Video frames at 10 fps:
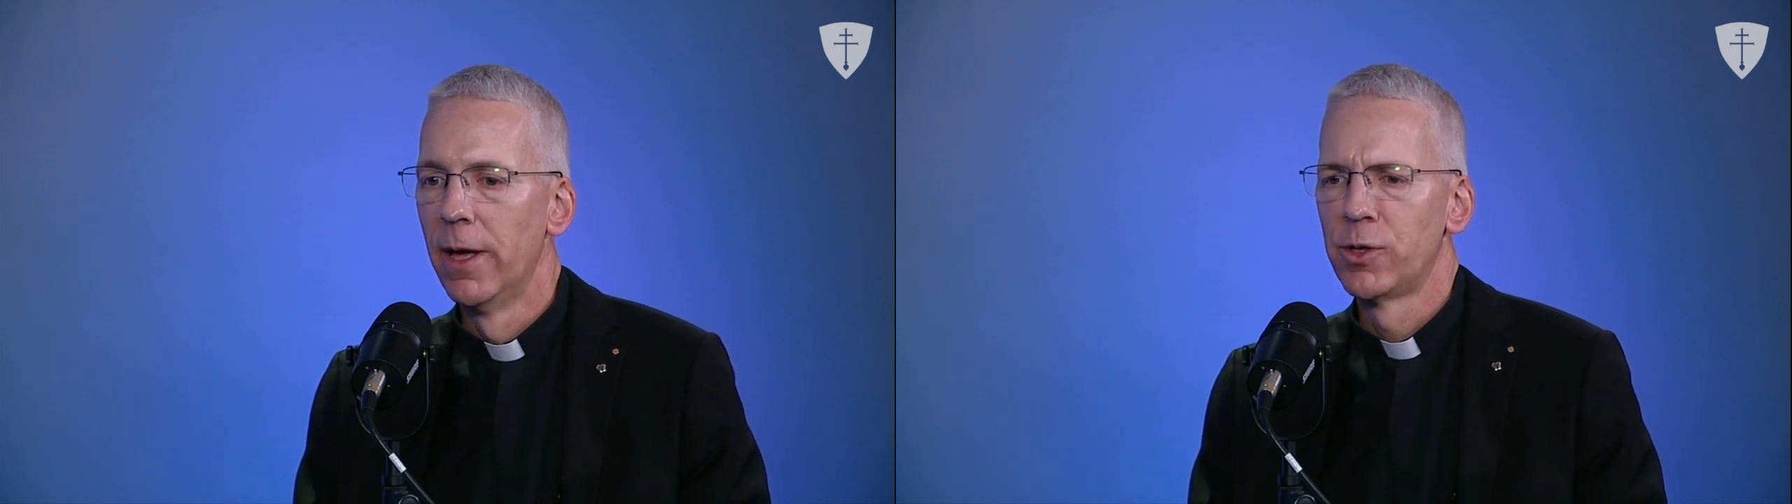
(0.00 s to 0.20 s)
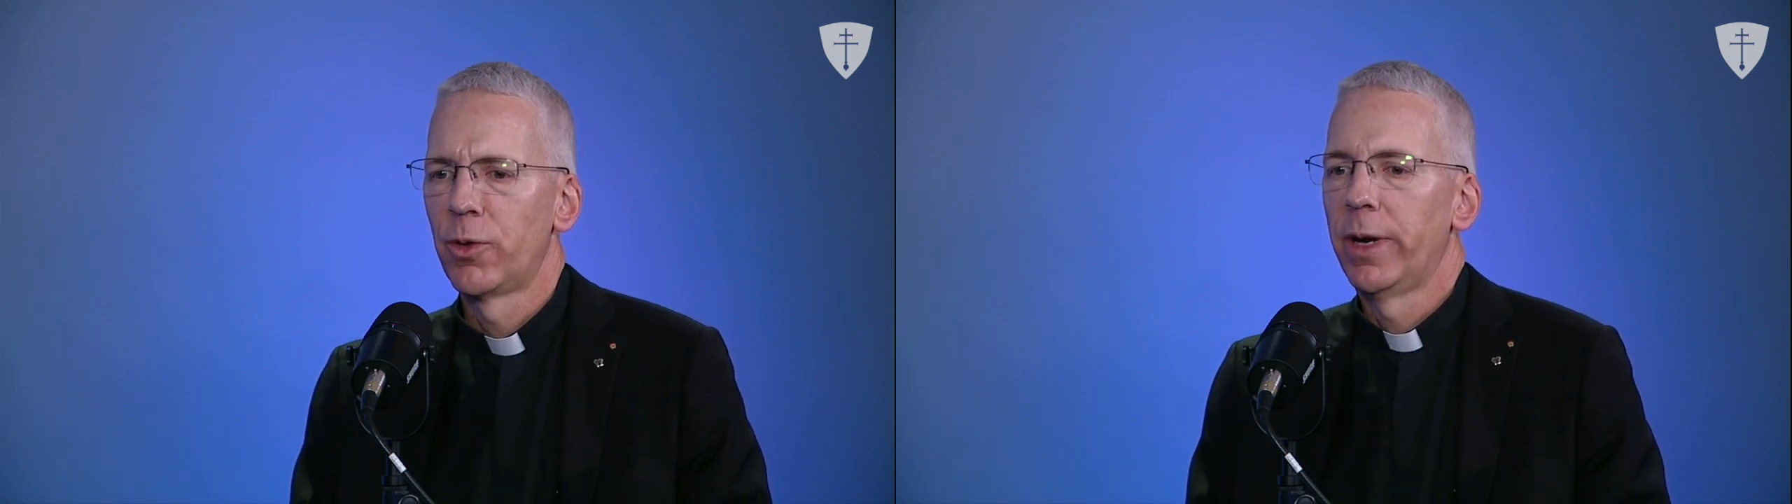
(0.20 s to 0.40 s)

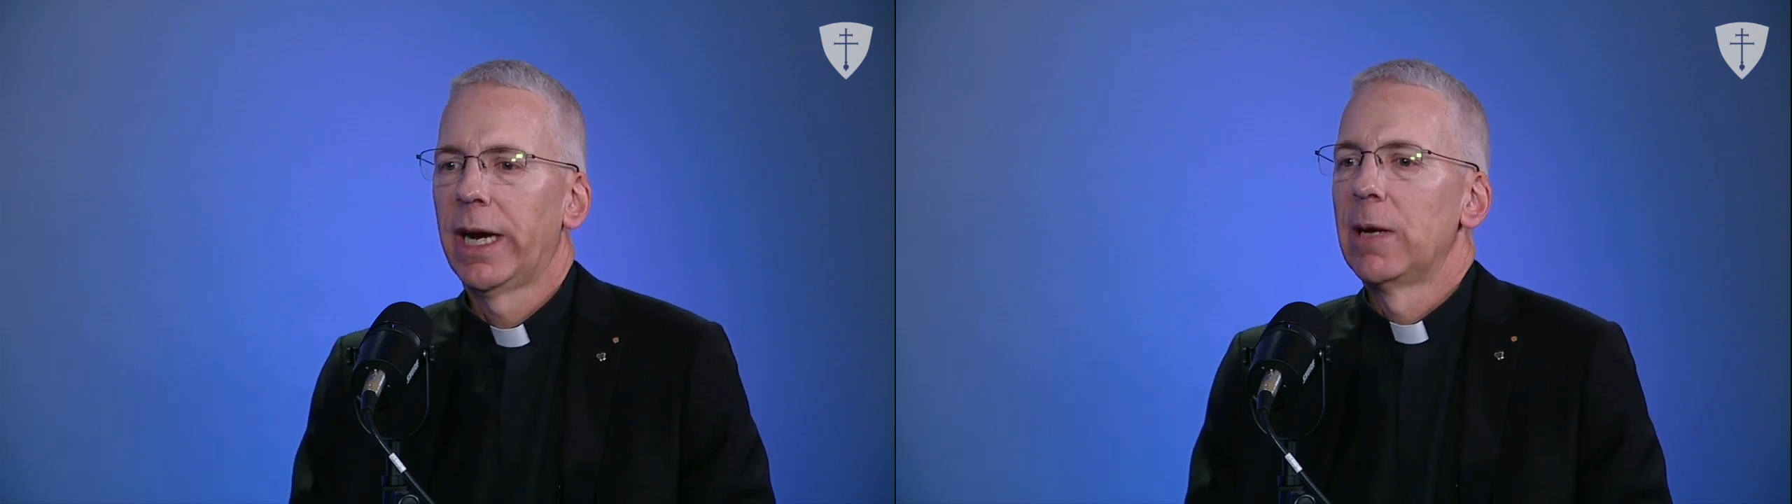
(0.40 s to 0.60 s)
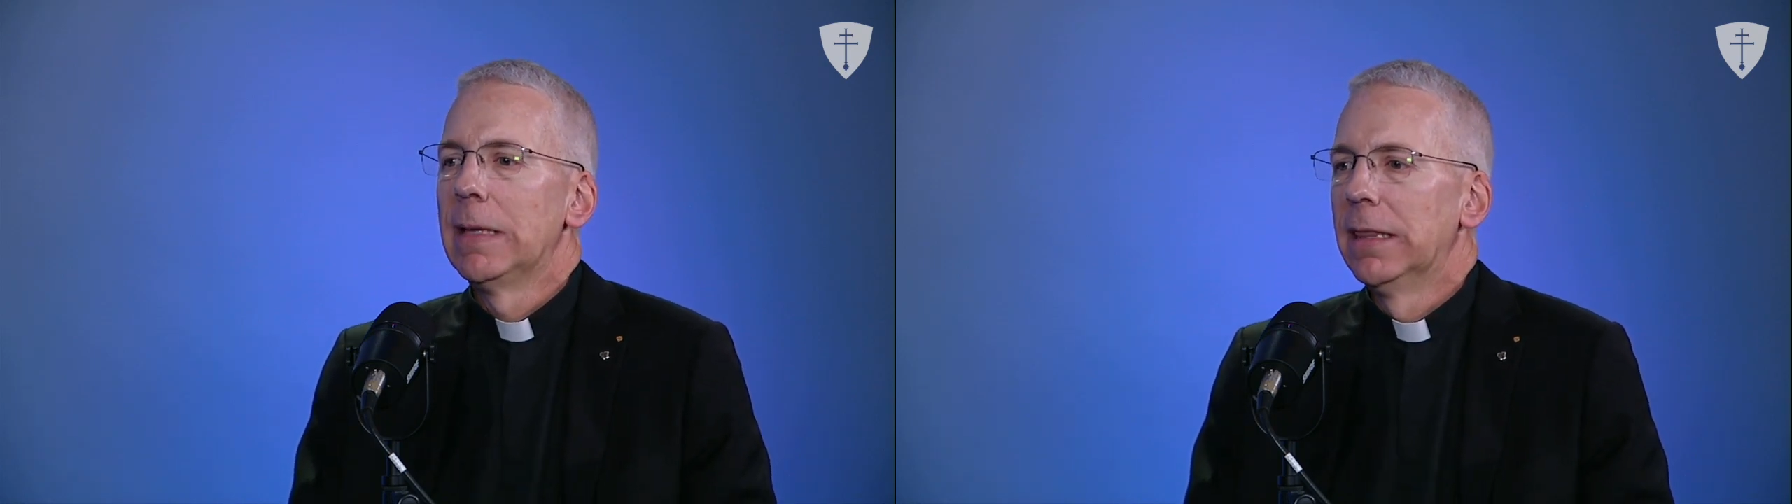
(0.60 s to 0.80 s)
So they're
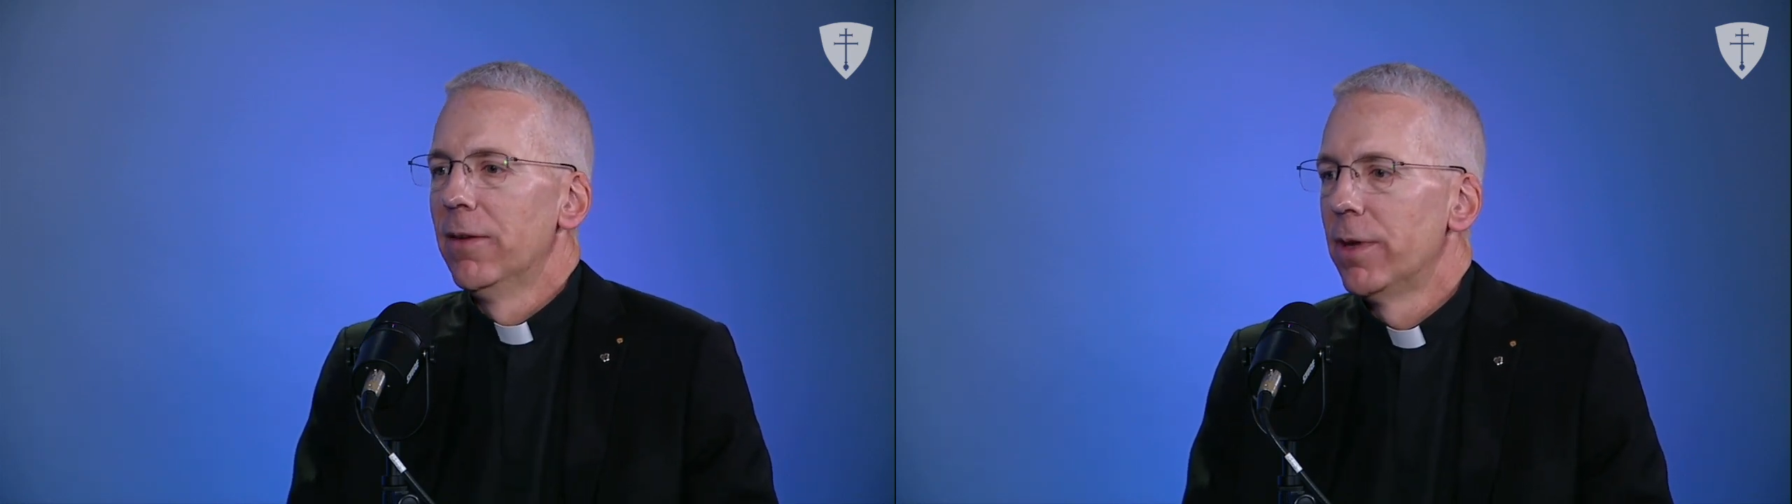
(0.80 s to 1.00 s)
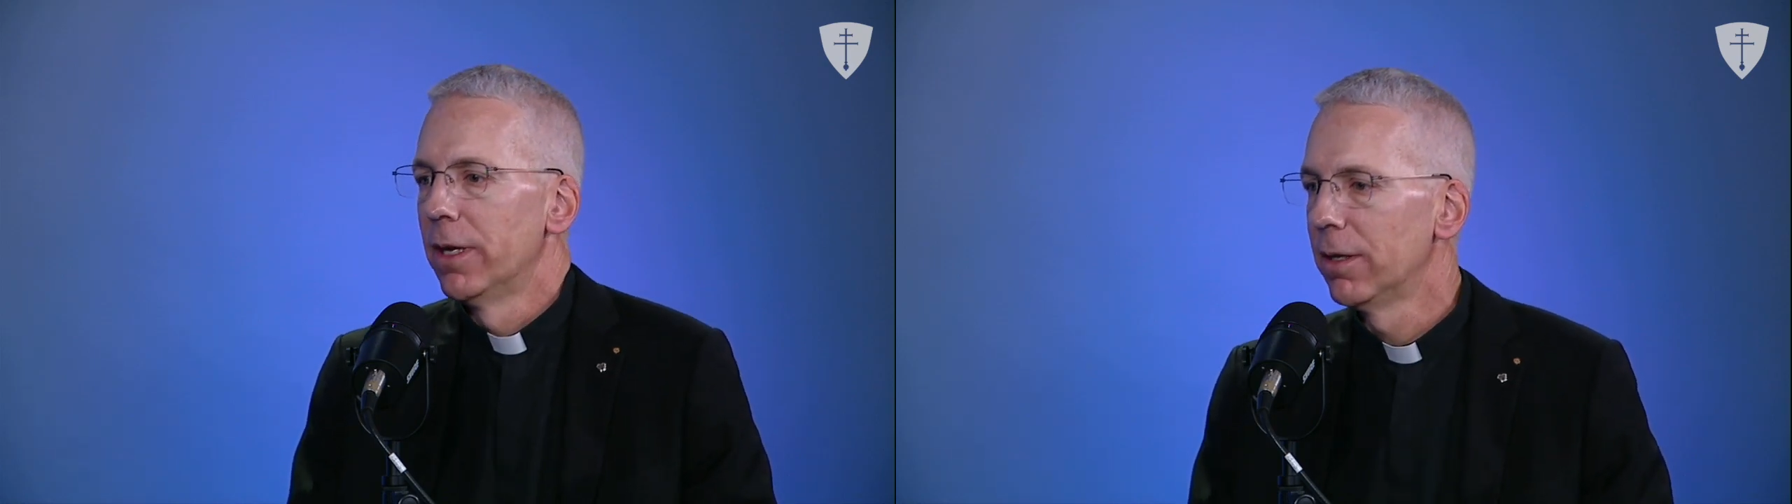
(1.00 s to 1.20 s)
not going to be
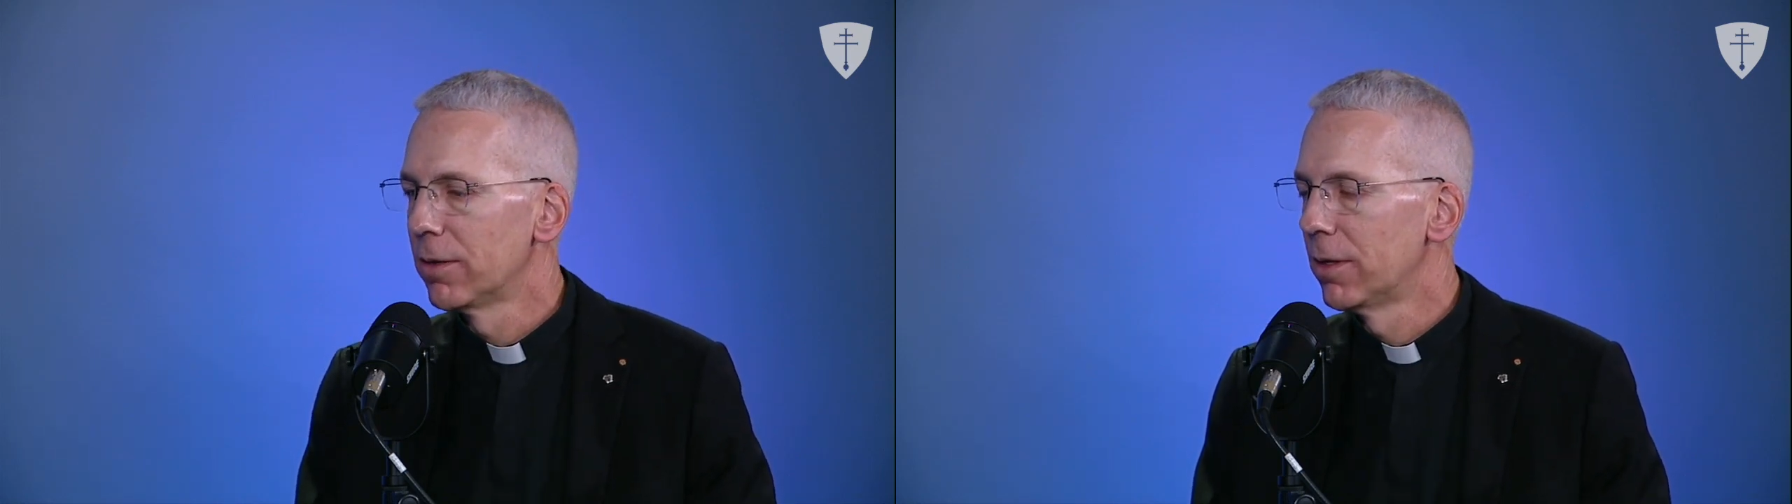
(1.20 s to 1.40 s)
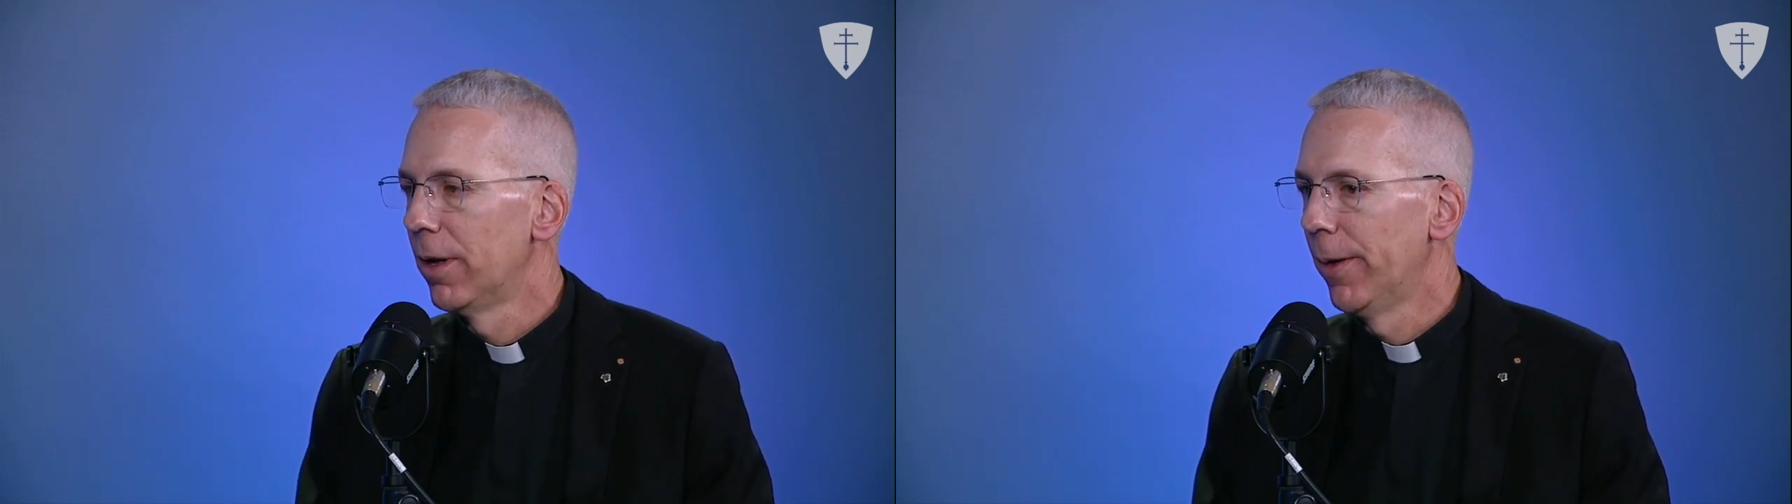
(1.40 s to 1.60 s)
living
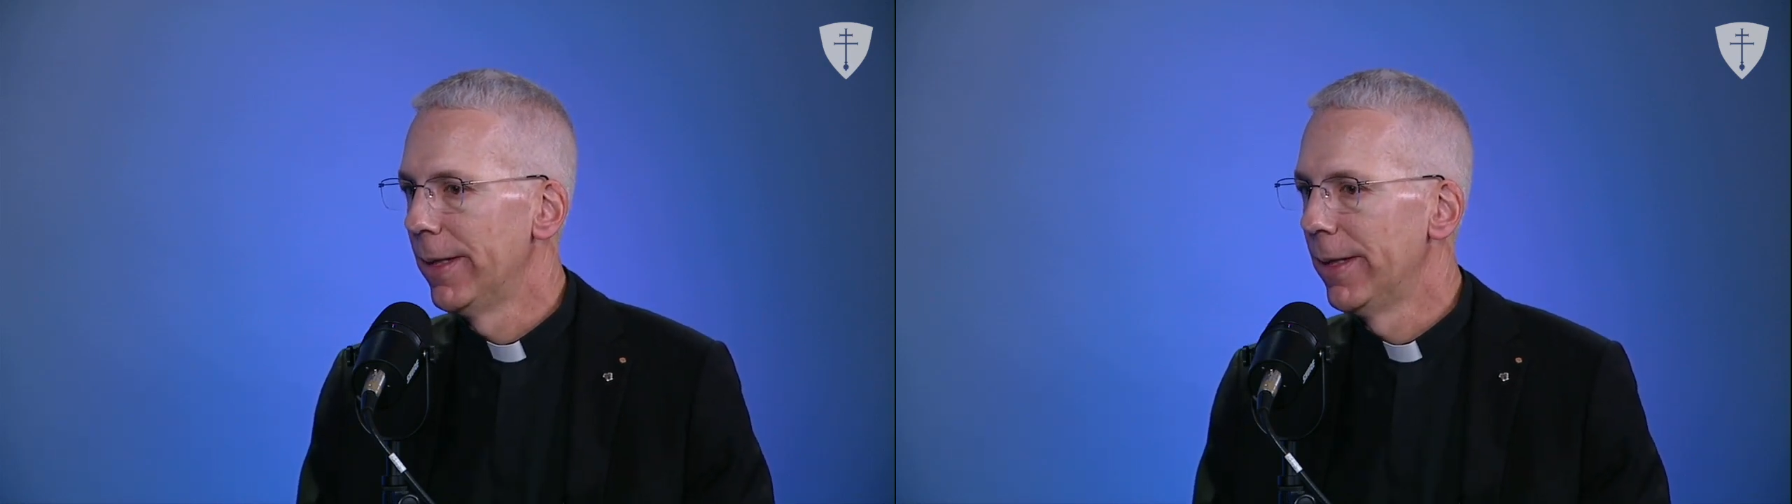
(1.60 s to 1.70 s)
uh,